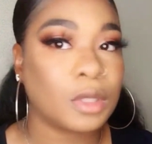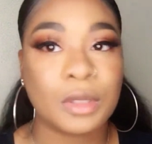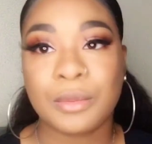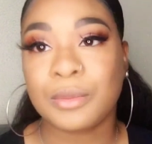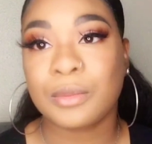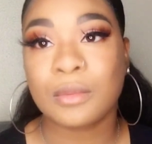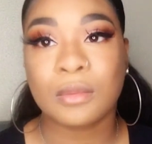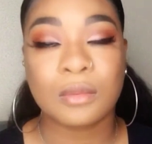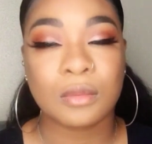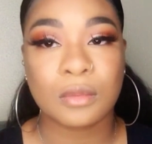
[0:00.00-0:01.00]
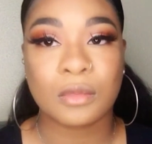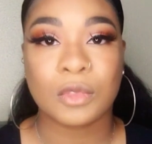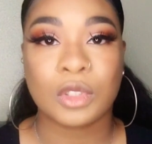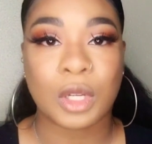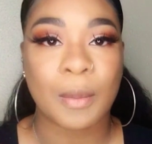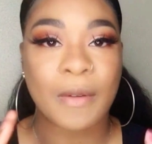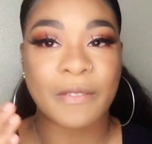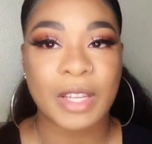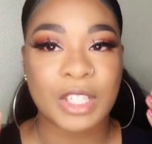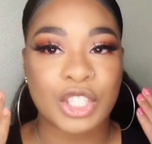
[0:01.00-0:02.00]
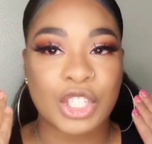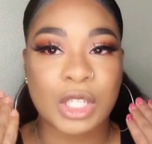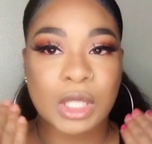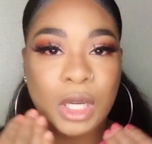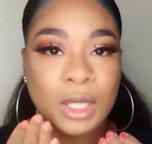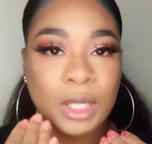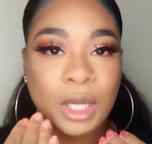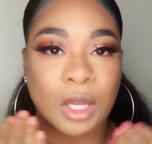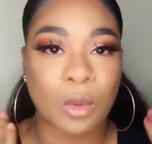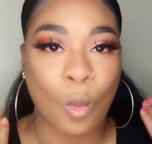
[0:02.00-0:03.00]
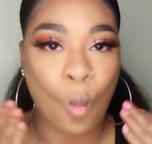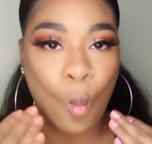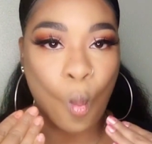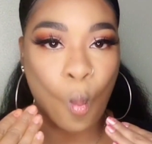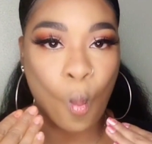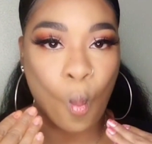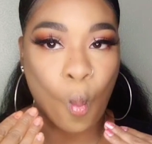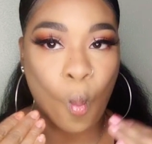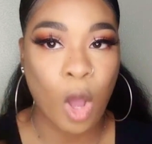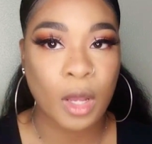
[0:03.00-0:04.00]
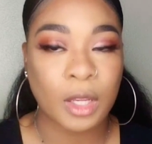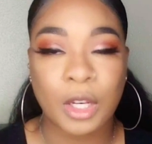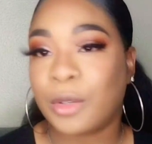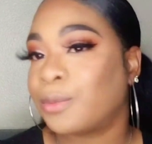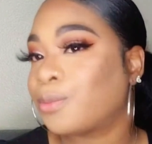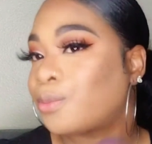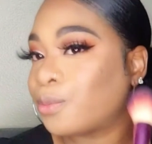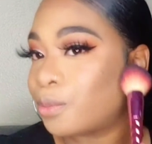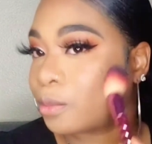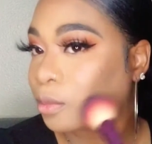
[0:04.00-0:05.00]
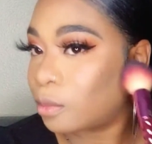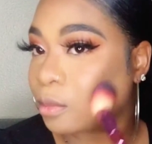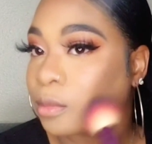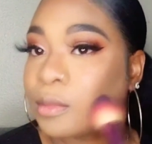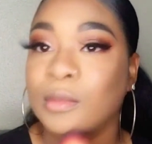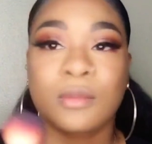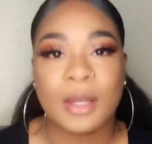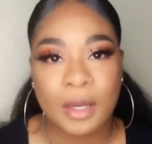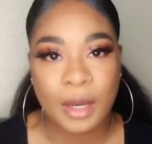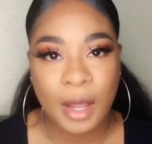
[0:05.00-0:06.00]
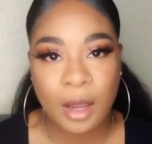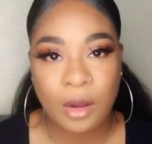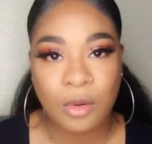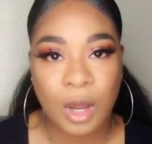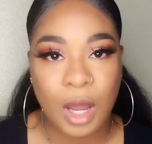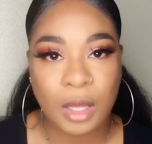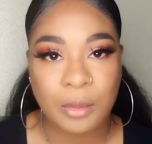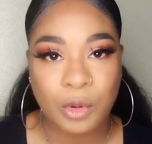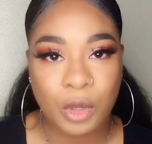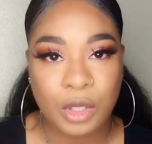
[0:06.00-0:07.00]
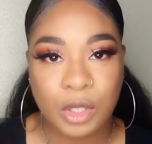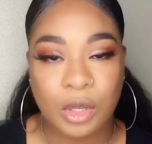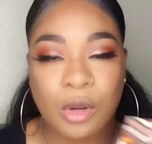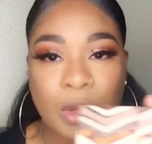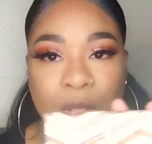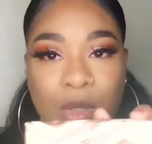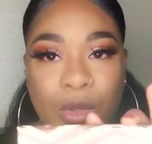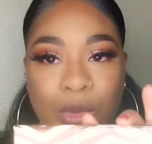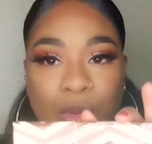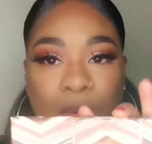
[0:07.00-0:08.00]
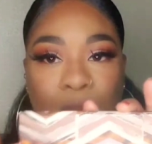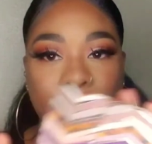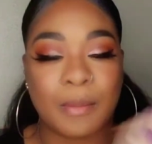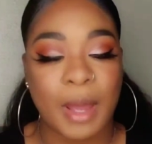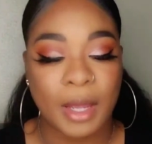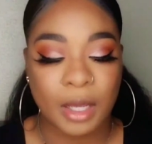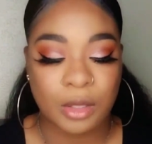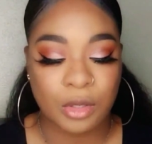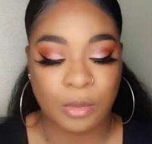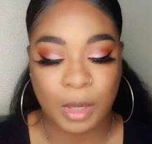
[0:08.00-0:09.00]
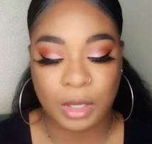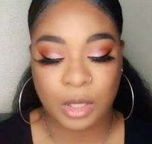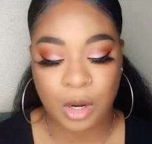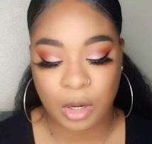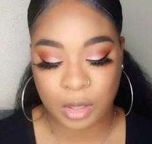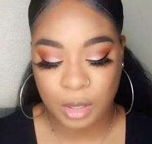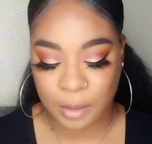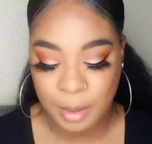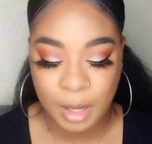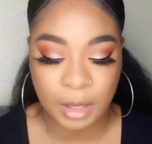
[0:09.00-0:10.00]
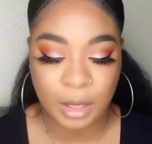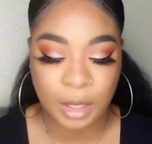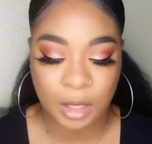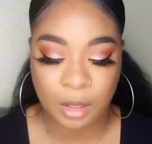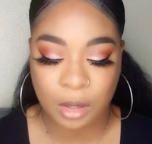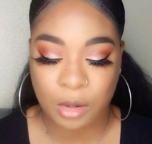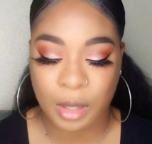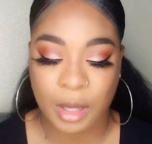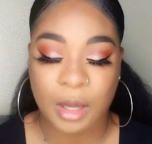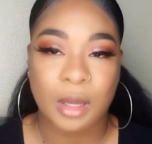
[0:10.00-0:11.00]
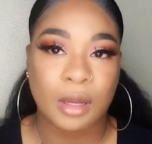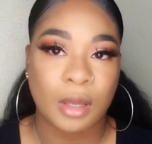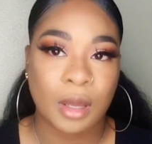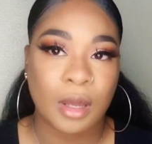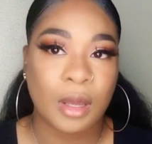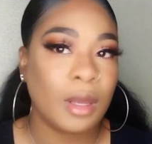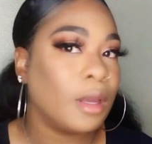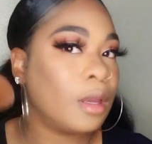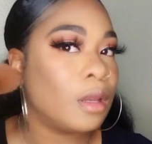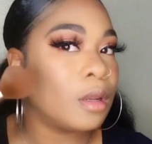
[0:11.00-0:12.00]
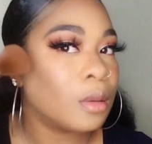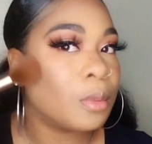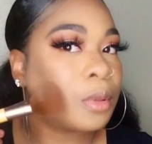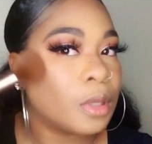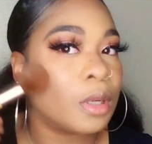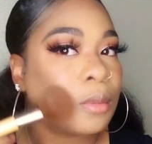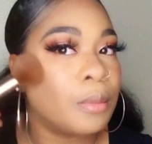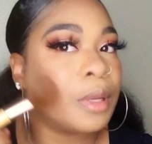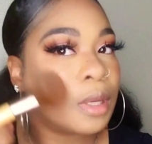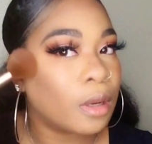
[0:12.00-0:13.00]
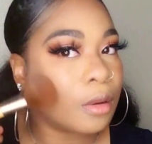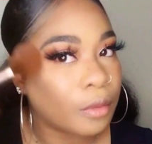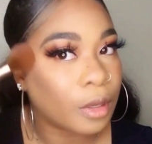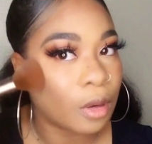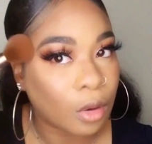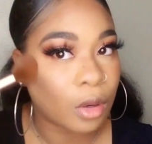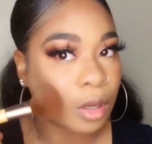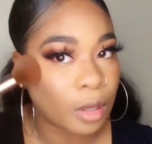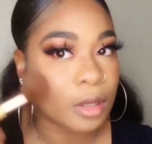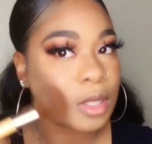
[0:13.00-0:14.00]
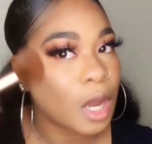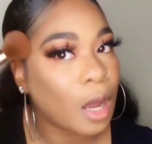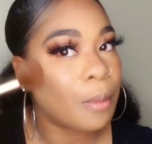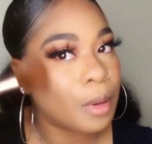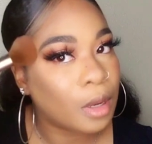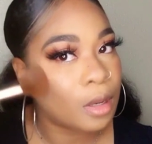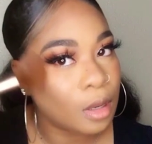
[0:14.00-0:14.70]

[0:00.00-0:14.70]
See? Well, my face is just sucked in, you know? Now I am going to go back into my Tarte palette and go ahead and put a bit of it on top